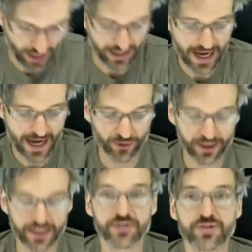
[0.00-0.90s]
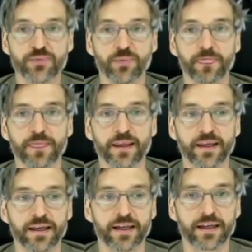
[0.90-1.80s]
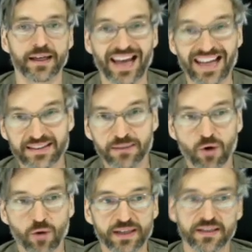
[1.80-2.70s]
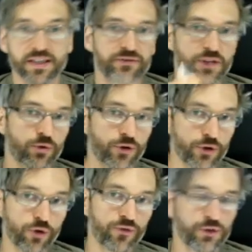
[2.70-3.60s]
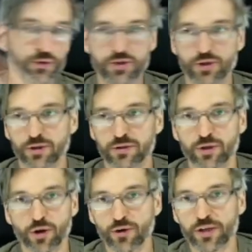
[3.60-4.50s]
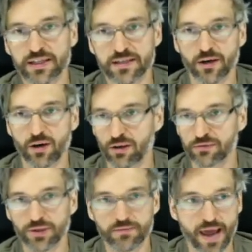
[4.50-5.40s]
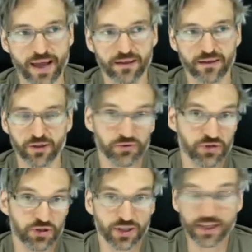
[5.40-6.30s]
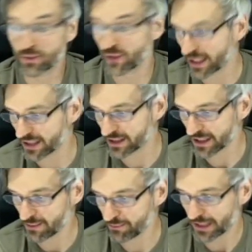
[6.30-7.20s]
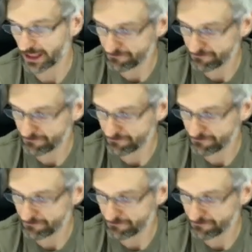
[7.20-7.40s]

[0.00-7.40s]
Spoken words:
now is, at the moment, if there were no future earnings at all to make and you just liquidated the company,